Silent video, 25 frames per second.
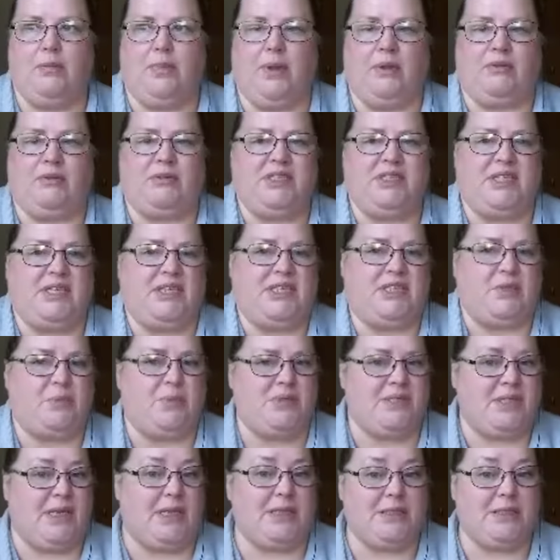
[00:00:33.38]

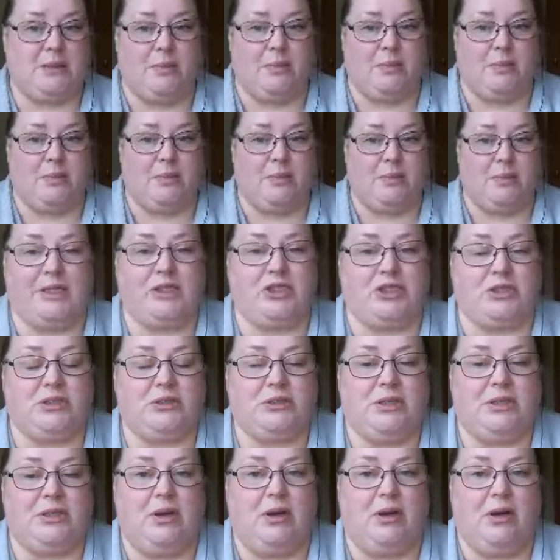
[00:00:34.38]
60% of the
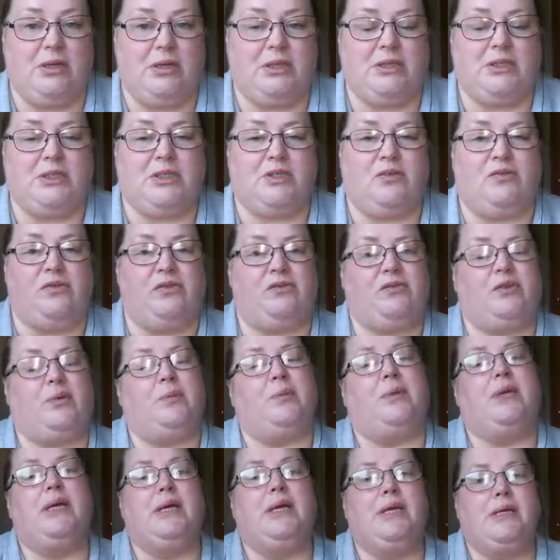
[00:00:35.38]
population in Ireland suffer
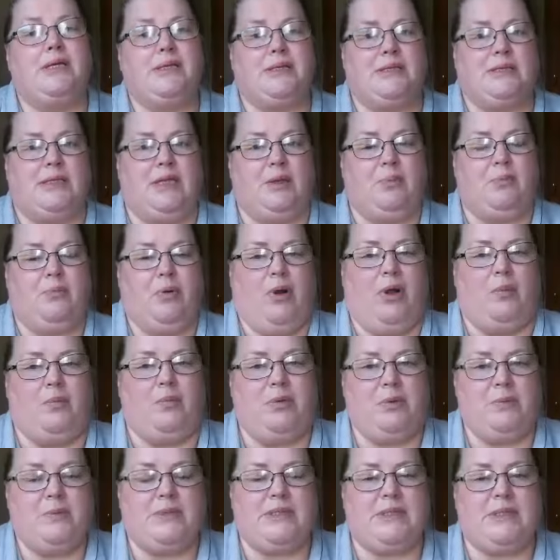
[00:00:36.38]
from sleep
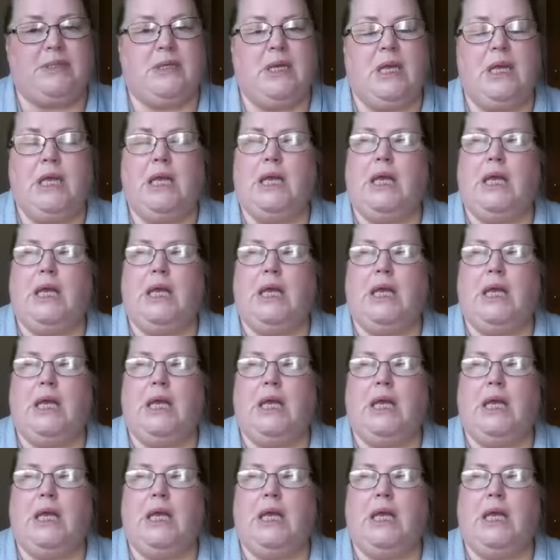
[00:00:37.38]
problems.